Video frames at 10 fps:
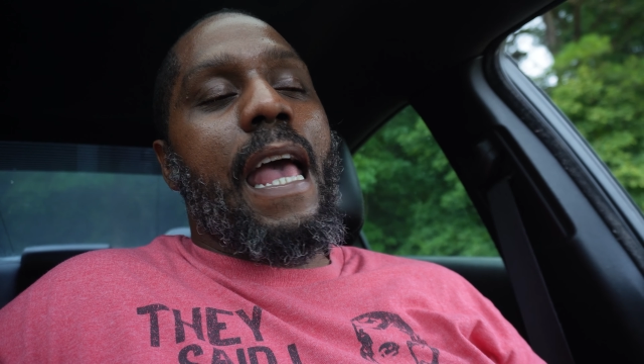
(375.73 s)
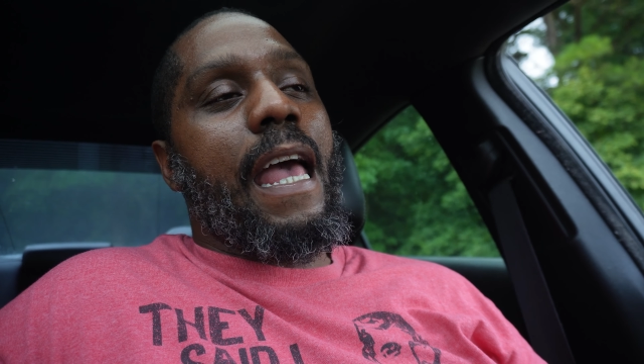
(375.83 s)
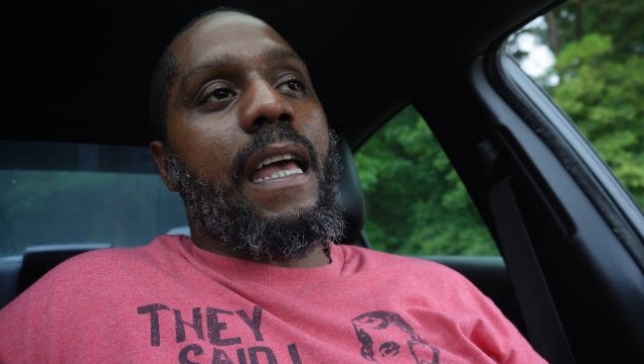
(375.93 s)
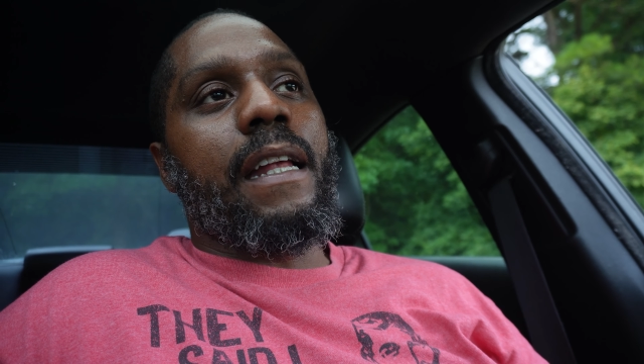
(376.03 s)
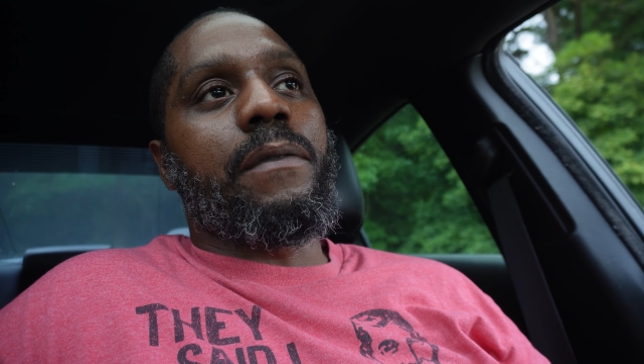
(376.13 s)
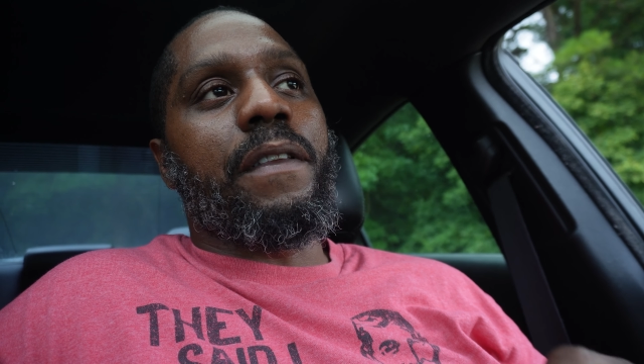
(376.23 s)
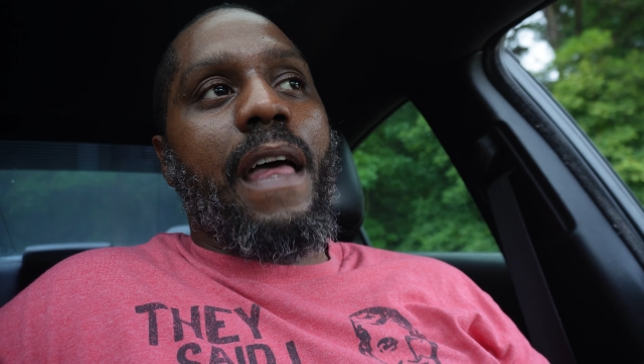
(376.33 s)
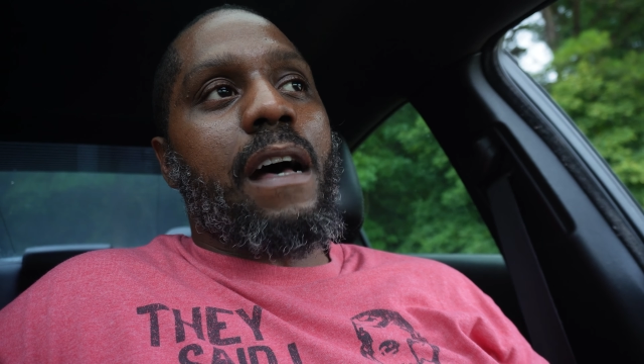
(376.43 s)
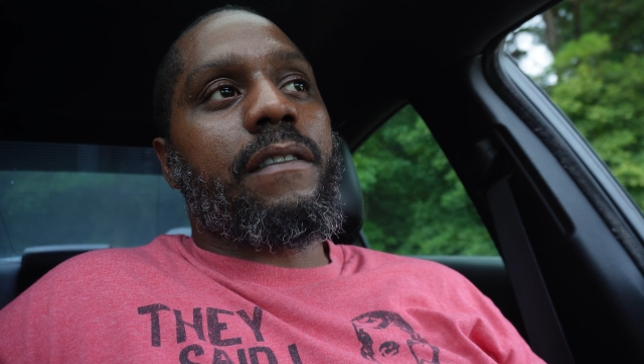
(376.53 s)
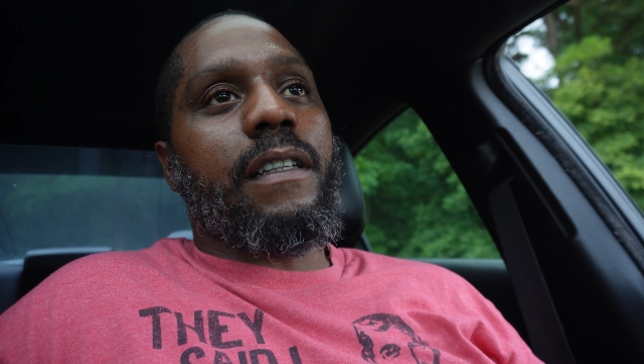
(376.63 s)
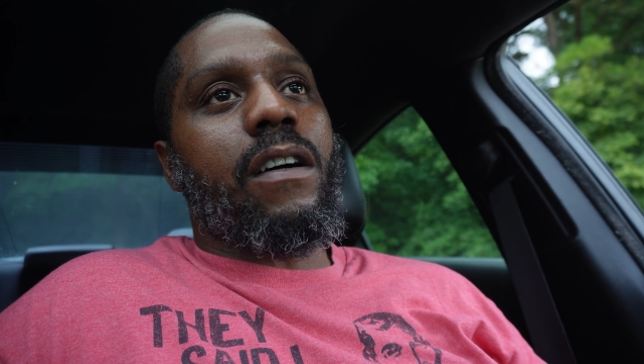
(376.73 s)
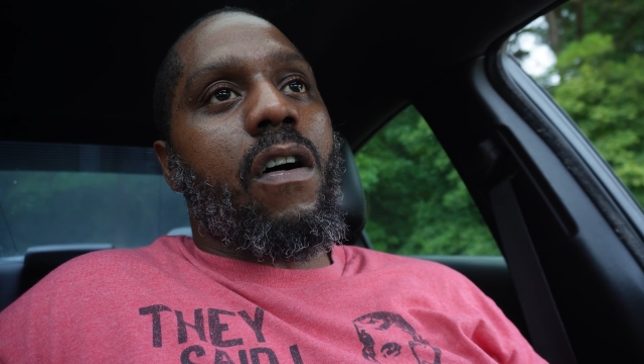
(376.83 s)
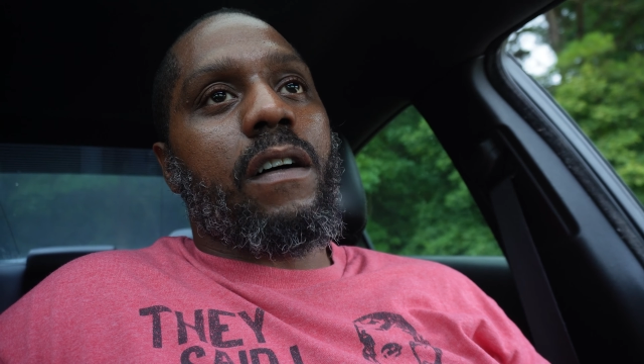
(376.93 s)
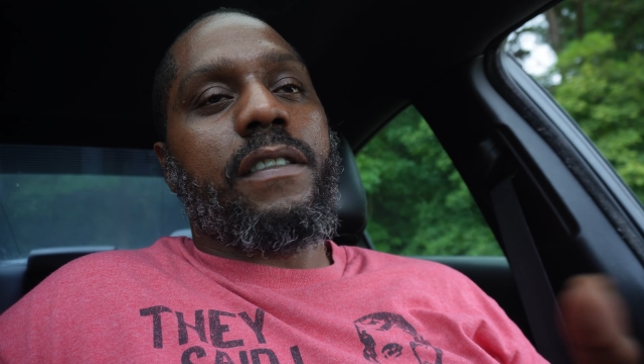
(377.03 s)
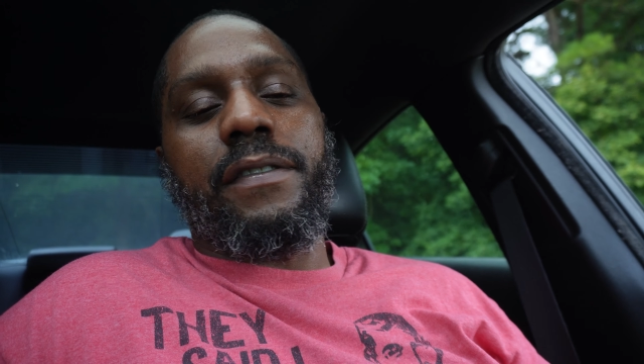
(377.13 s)
and without the
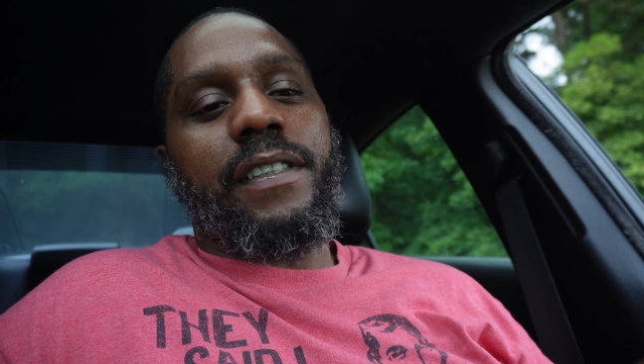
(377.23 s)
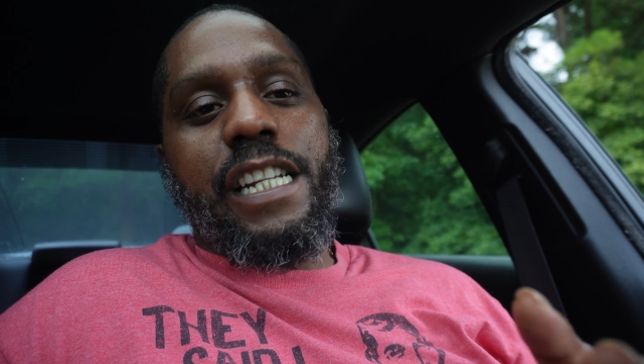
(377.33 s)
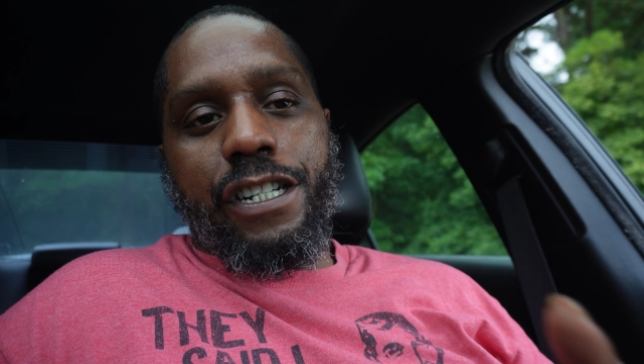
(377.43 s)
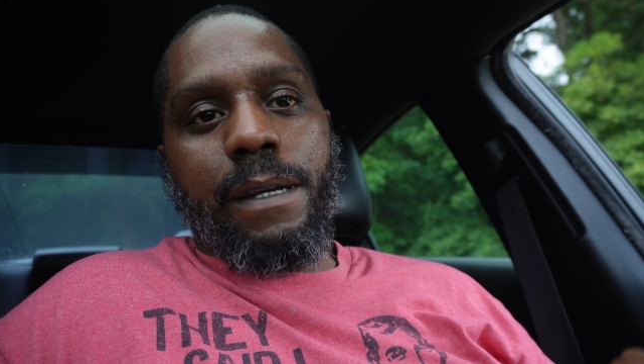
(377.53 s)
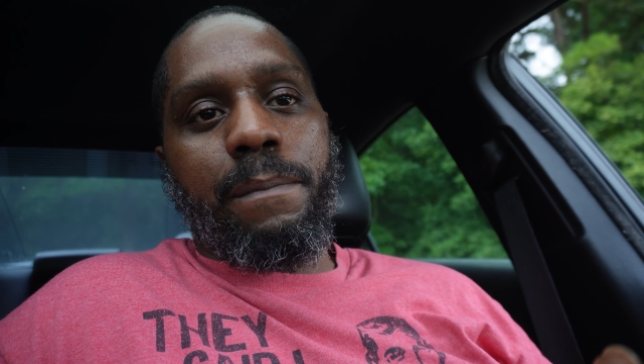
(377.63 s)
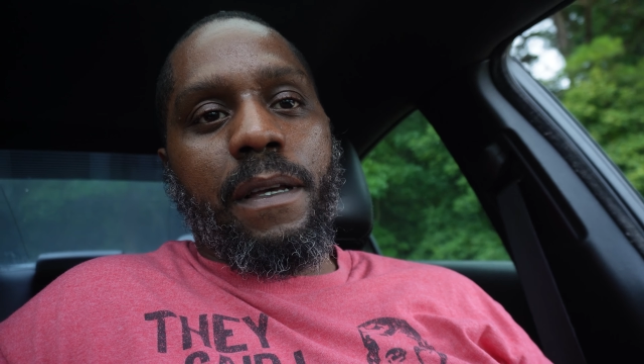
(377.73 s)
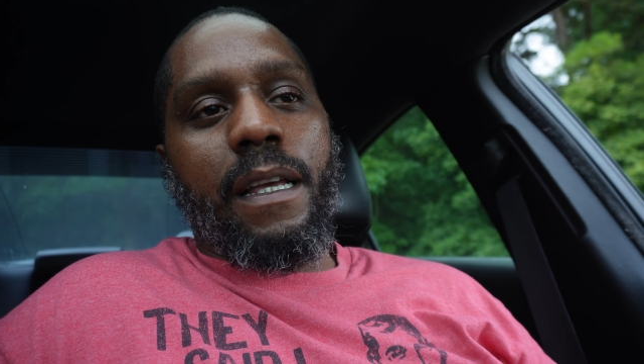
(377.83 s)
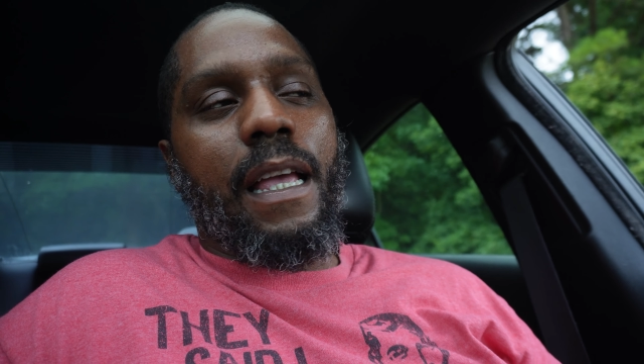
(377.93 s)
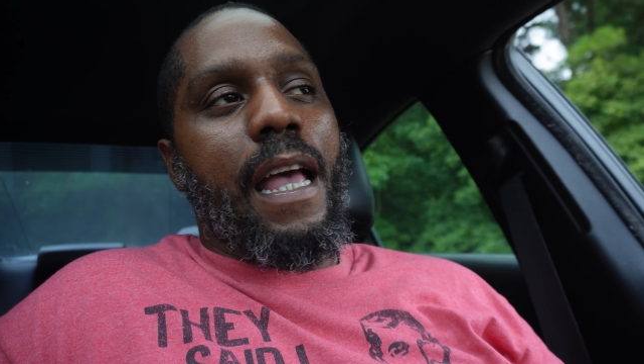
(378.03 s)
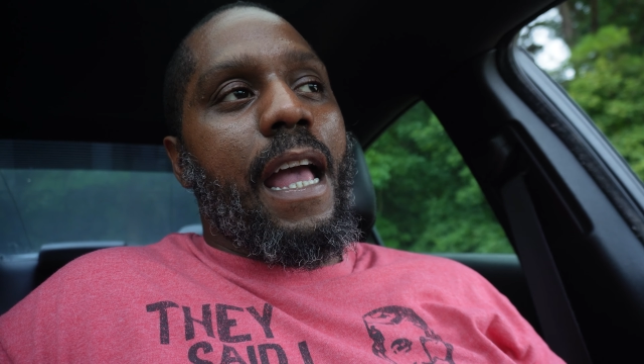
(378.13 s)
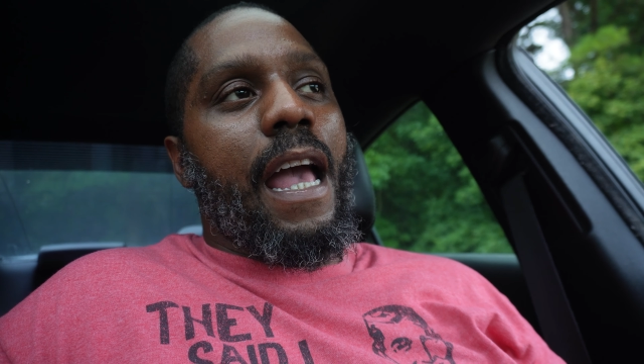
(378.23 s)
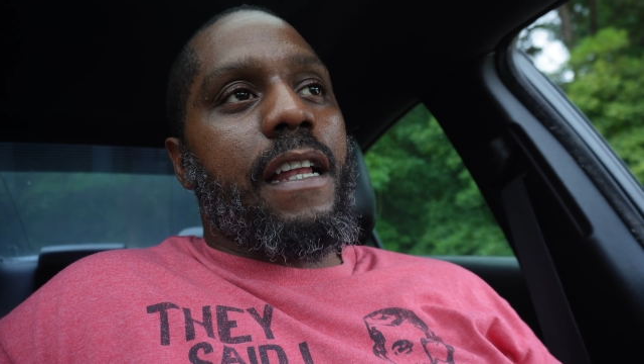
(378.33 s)
cost of say shipping